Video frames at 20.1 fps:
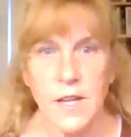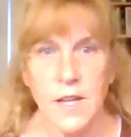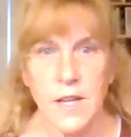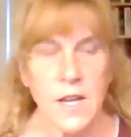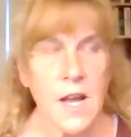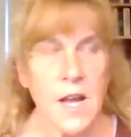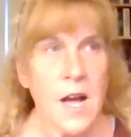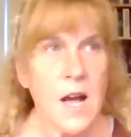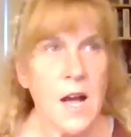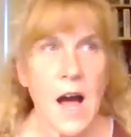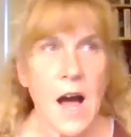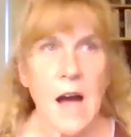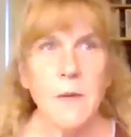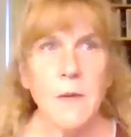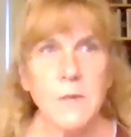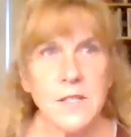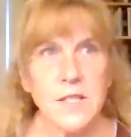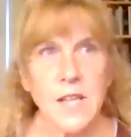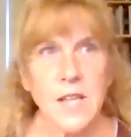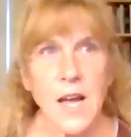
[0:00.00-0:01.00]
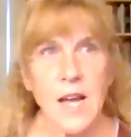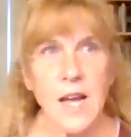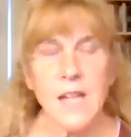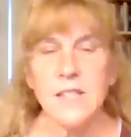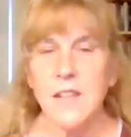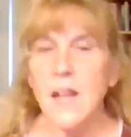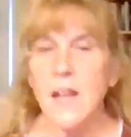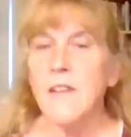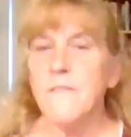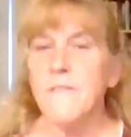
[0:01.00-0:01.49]
And I would say
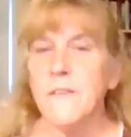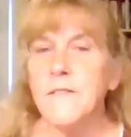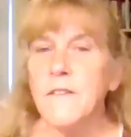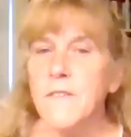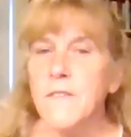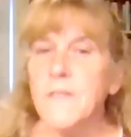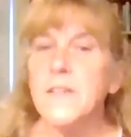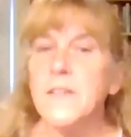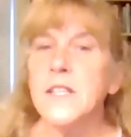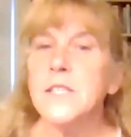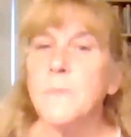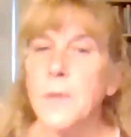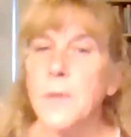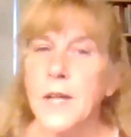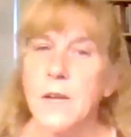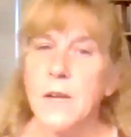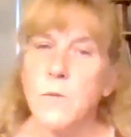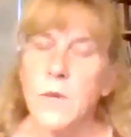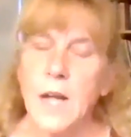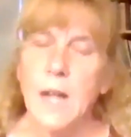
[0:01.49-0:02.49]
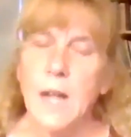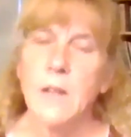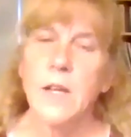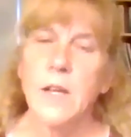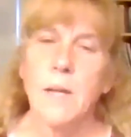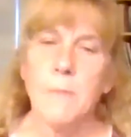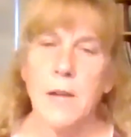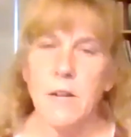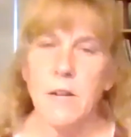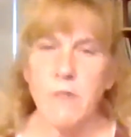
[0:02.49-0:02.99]
it's like a 50-50 split when I
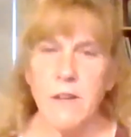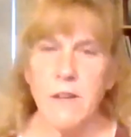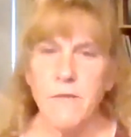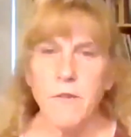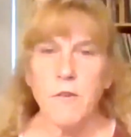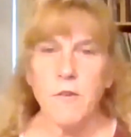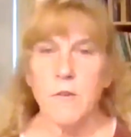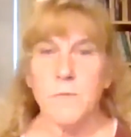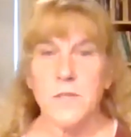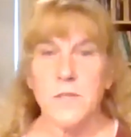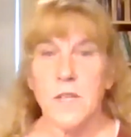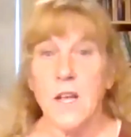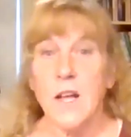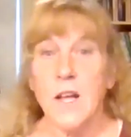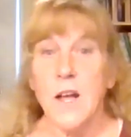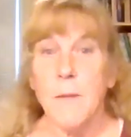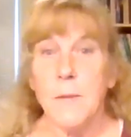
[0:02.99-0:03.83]
look at my grief groups.